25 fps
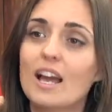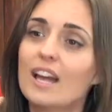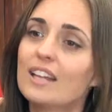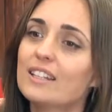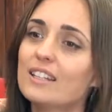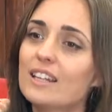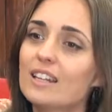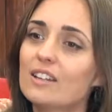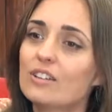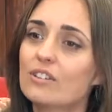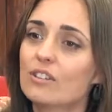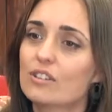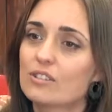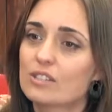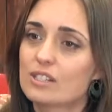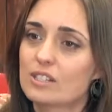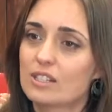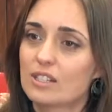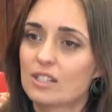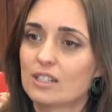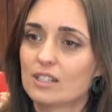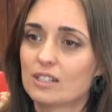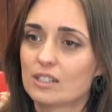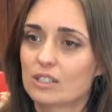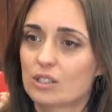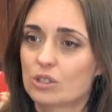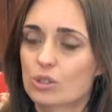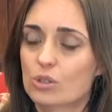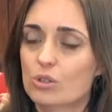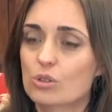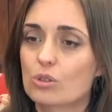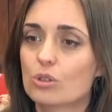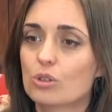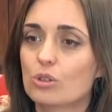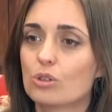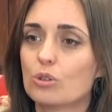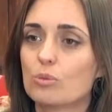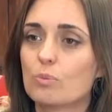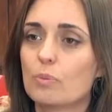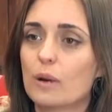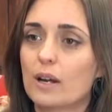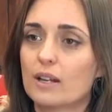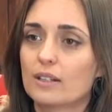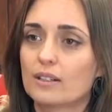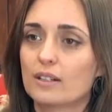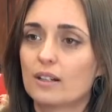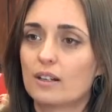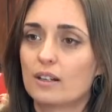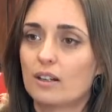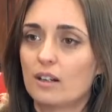And none of those things are true,
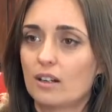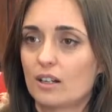but